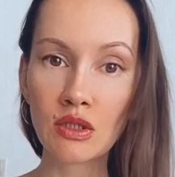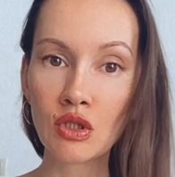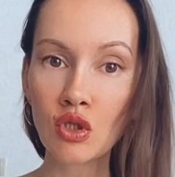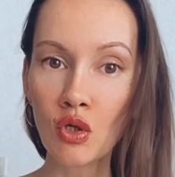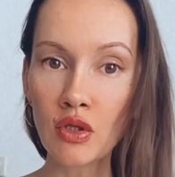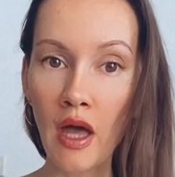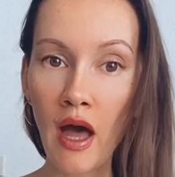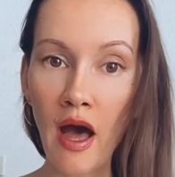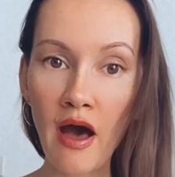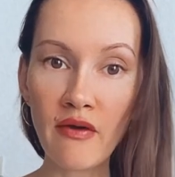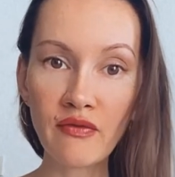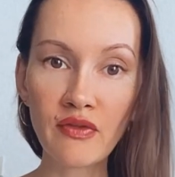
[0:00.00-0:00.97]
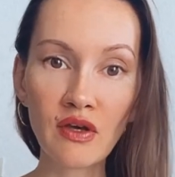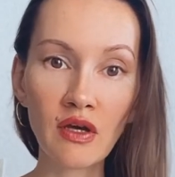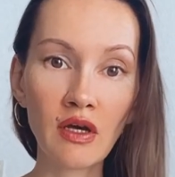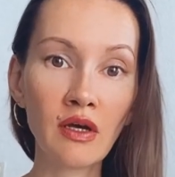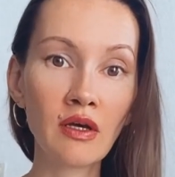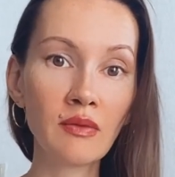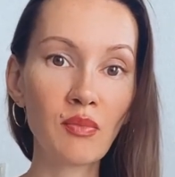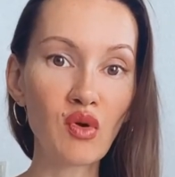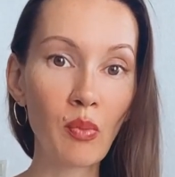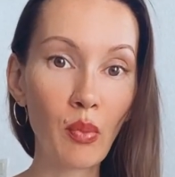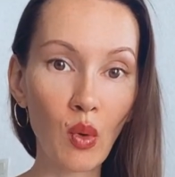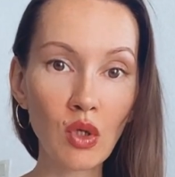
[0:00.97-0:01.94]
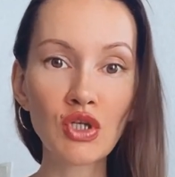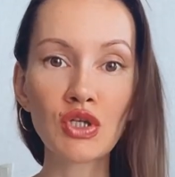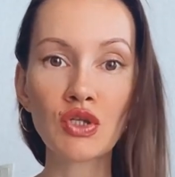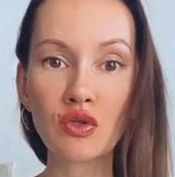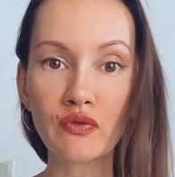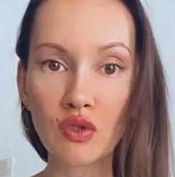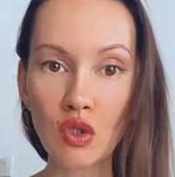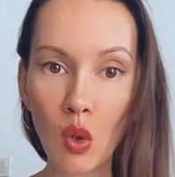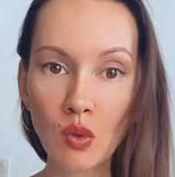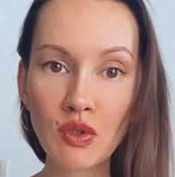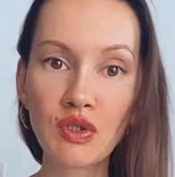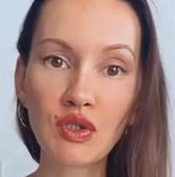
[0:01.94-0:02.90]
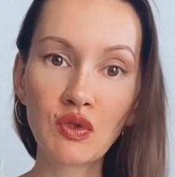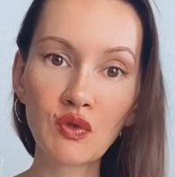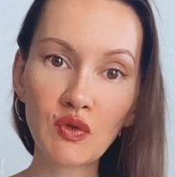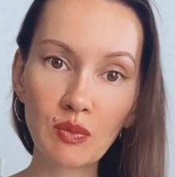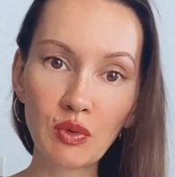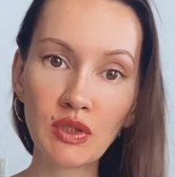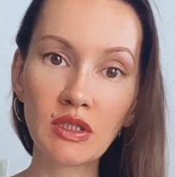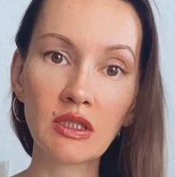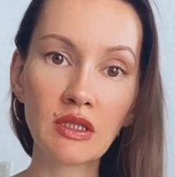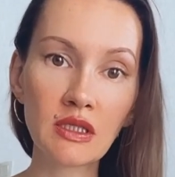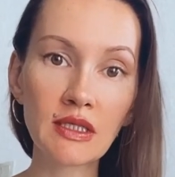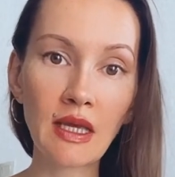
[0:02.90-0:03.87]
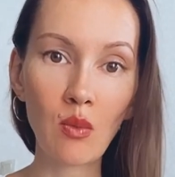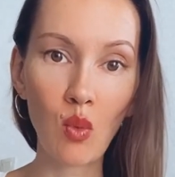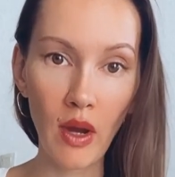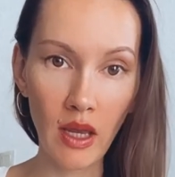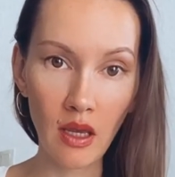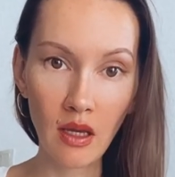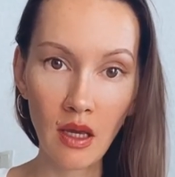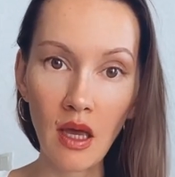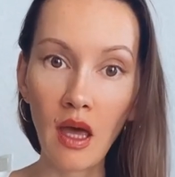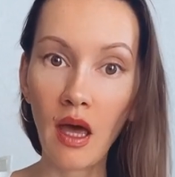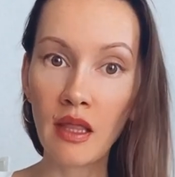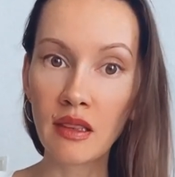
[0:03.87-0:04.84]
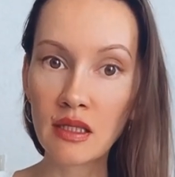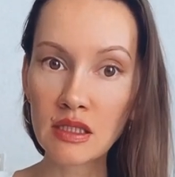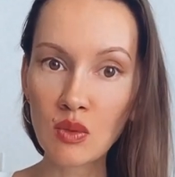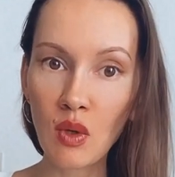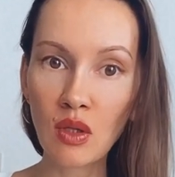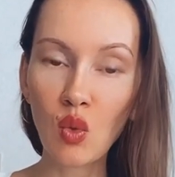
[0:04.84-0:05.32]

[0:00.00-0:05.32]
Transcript: not have the proportions of notes distributed in the same way. And this one